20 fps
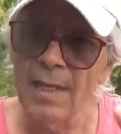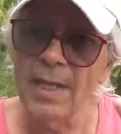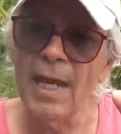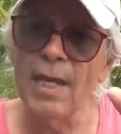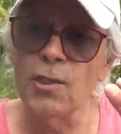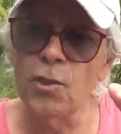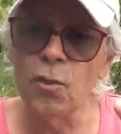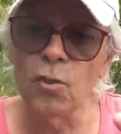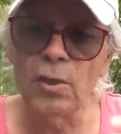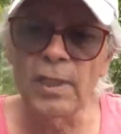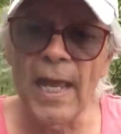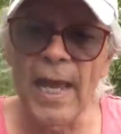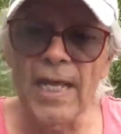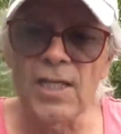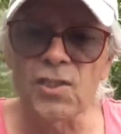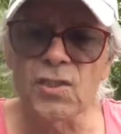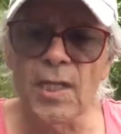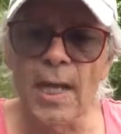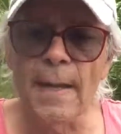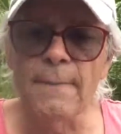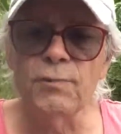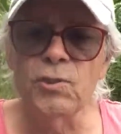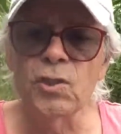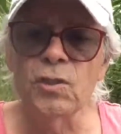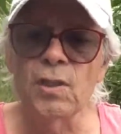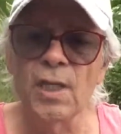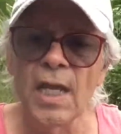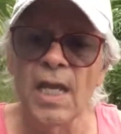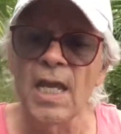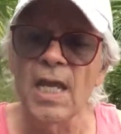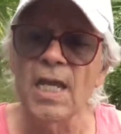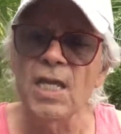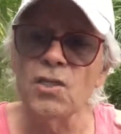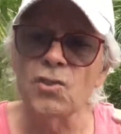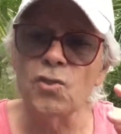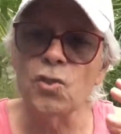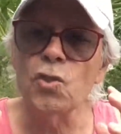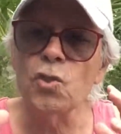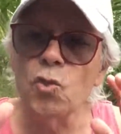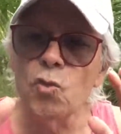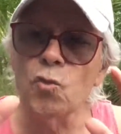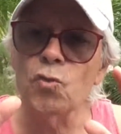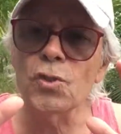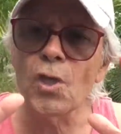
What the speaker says: Now, your last option is to use a